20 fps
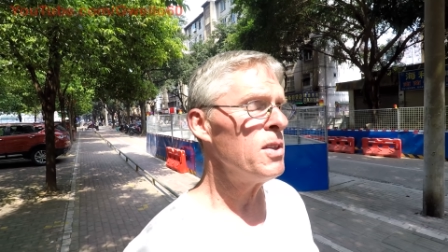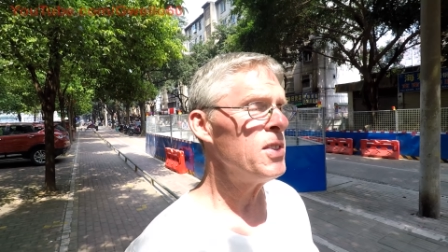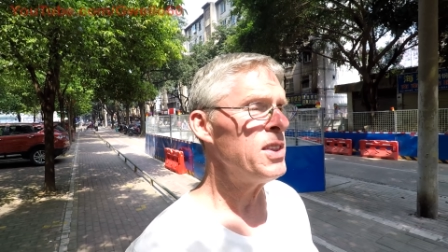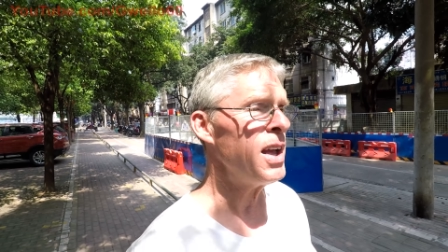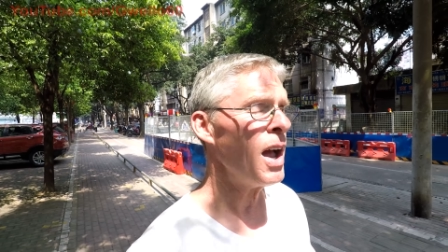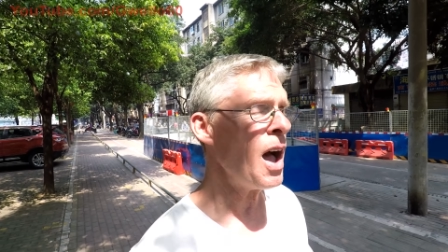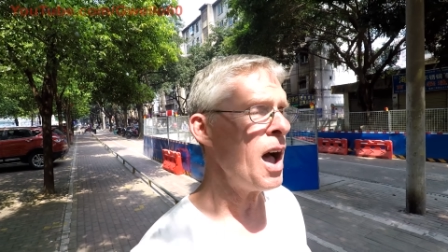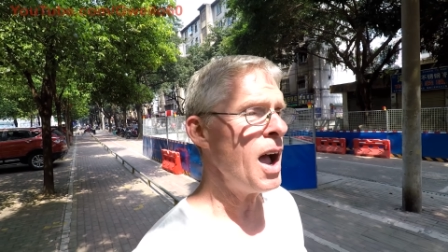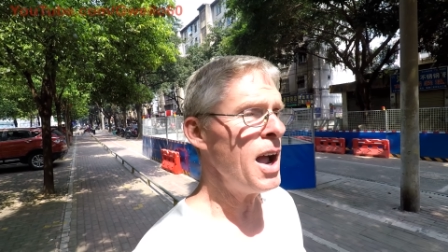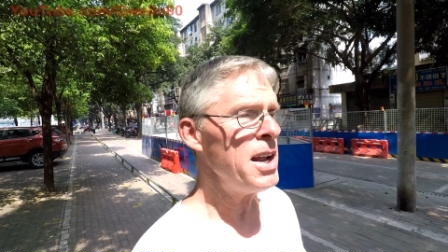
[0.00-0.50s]

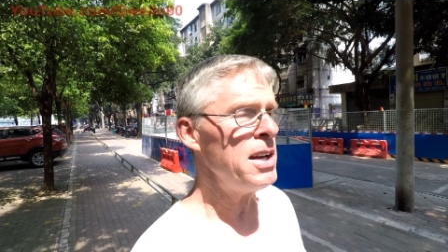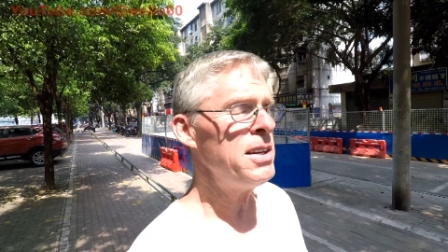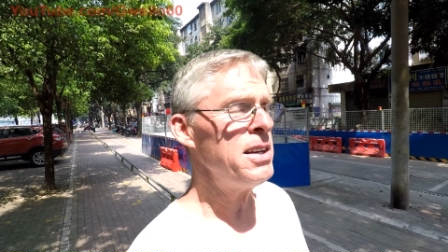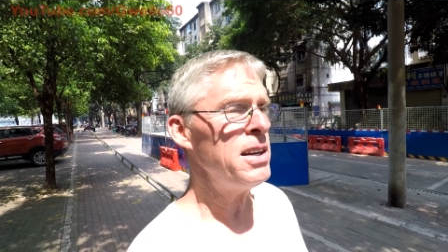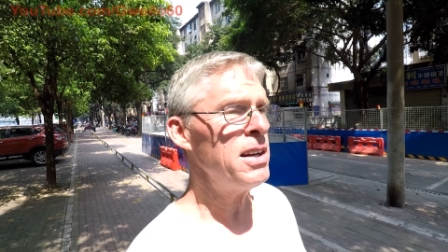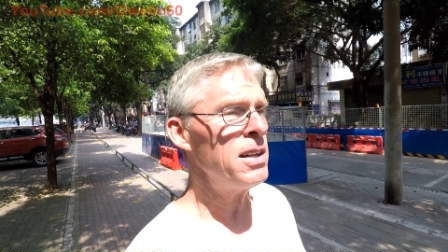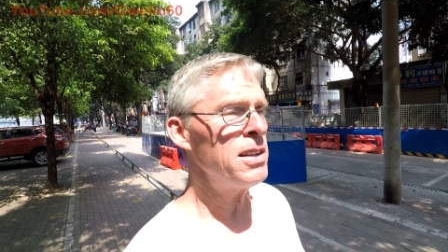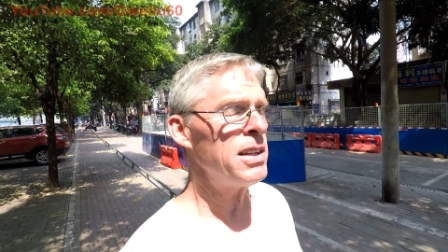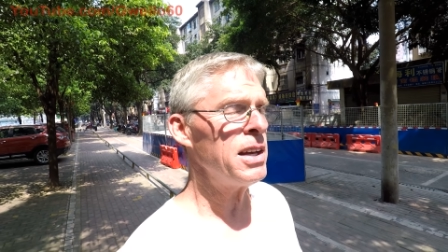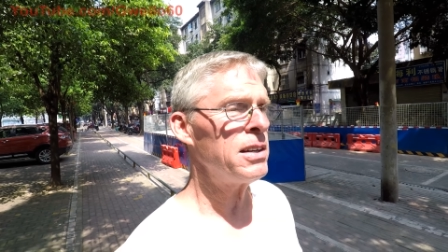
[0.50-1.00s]
the
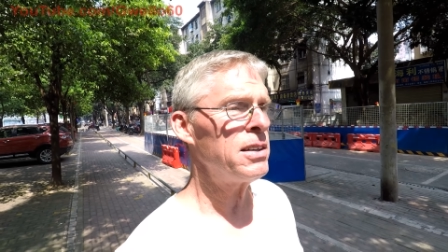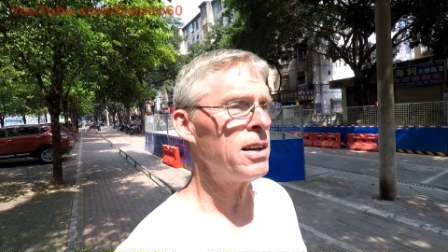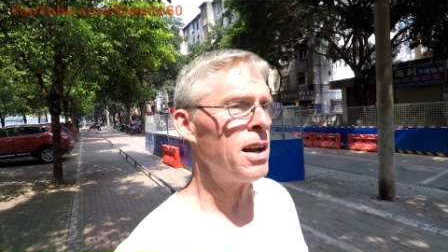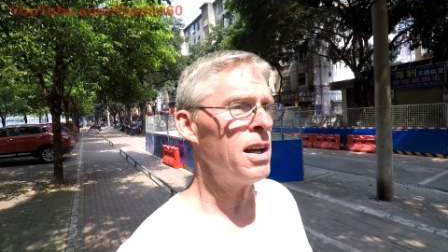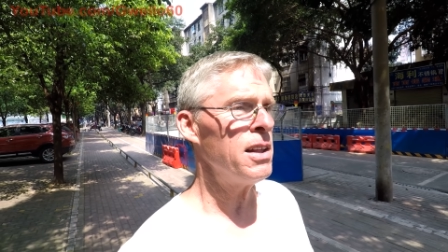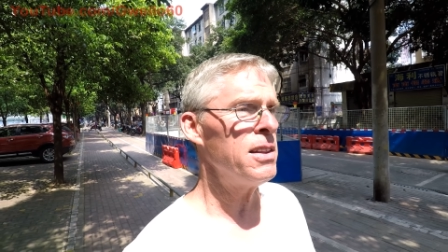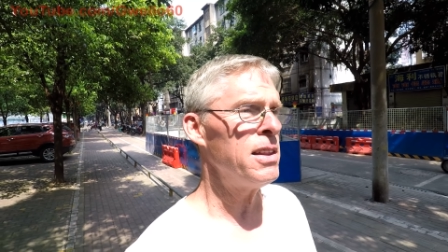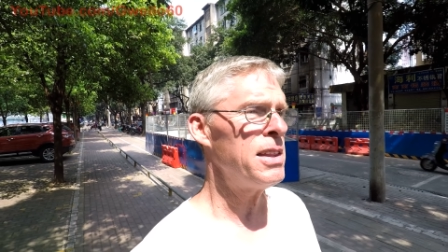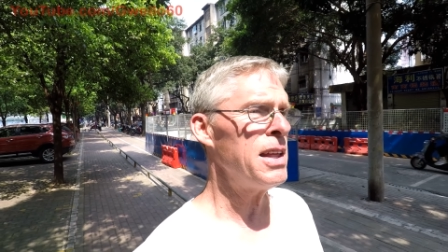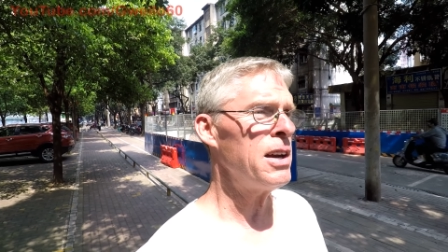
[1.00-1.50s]
idea that
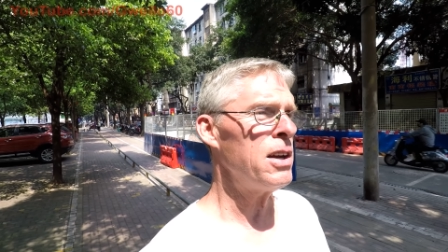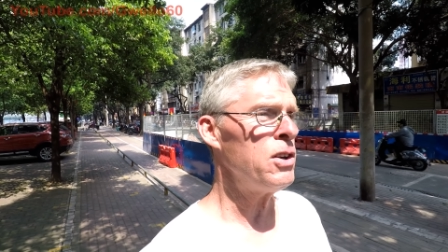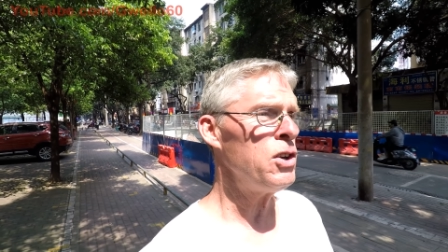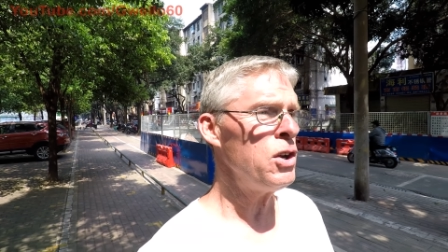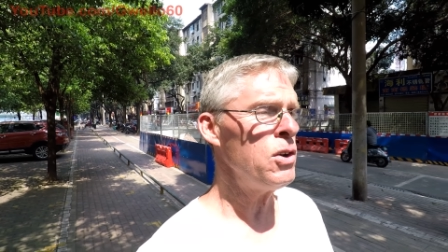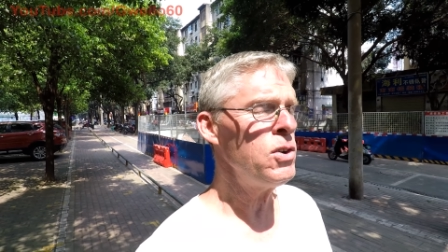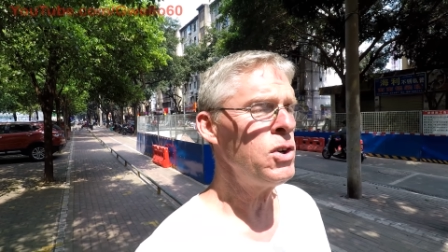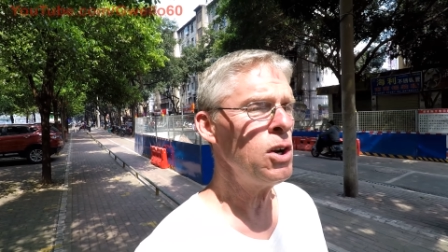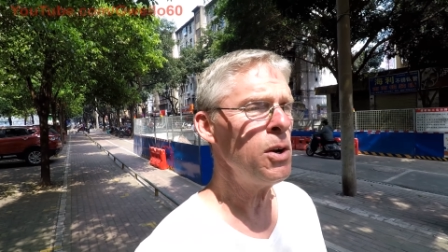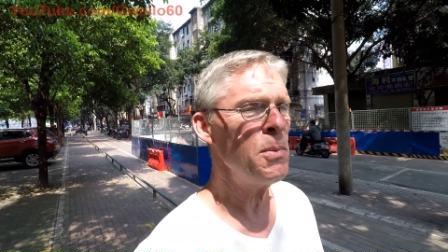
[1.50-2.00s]
that
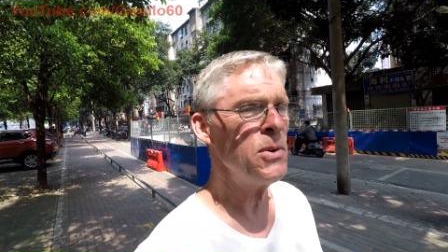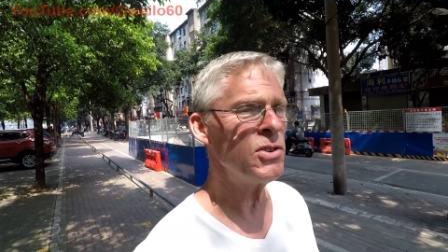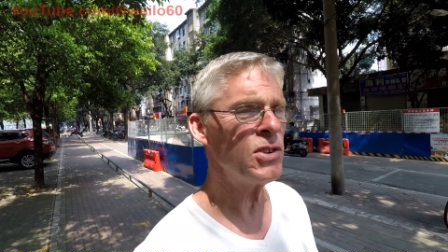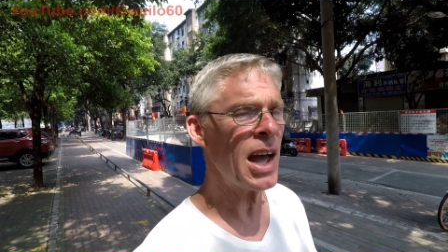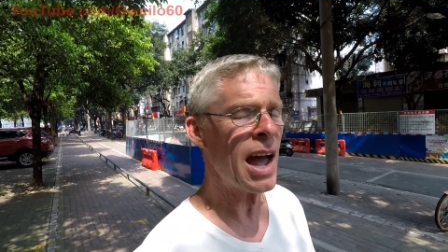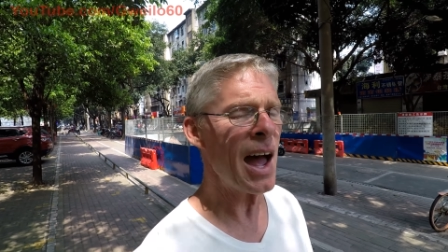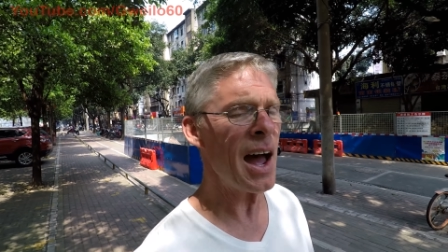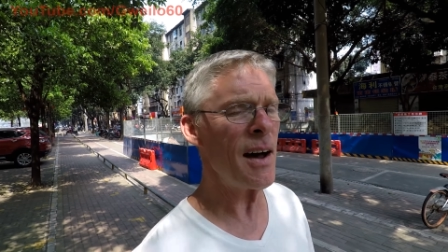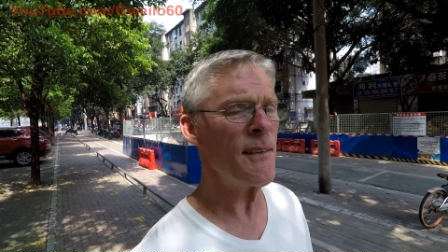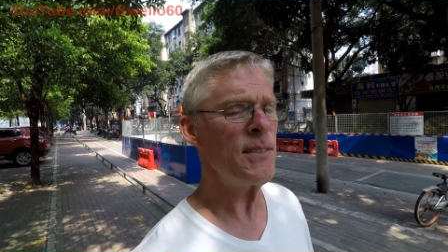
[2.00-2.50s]
YouTubers
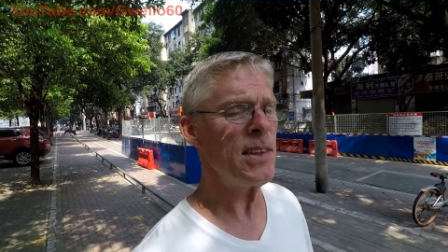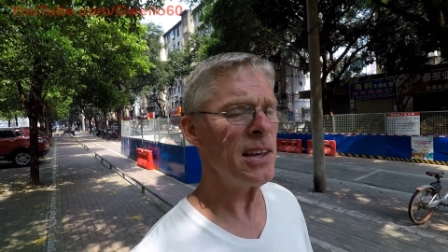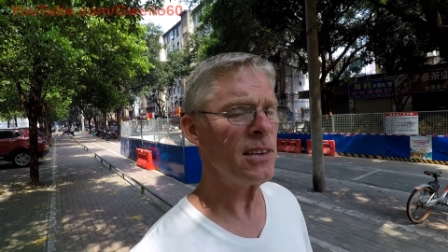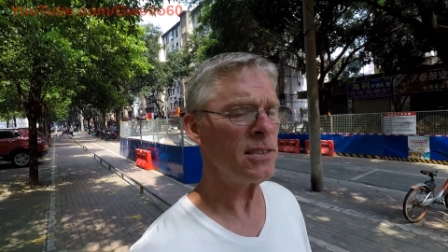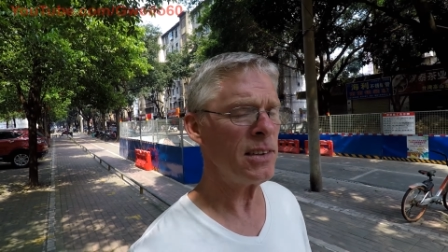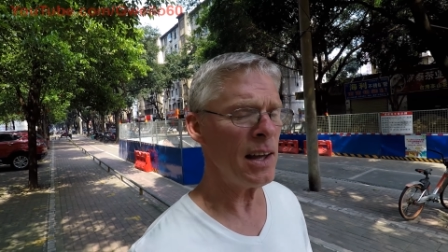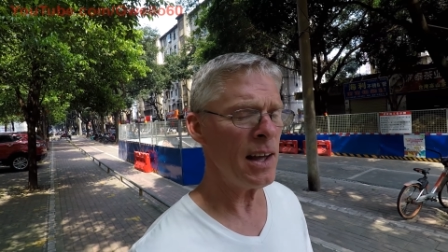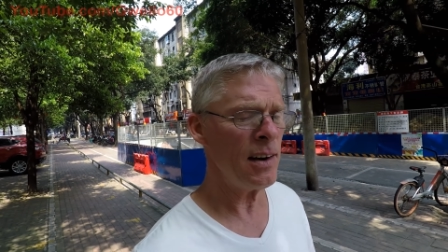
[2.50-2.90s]
have this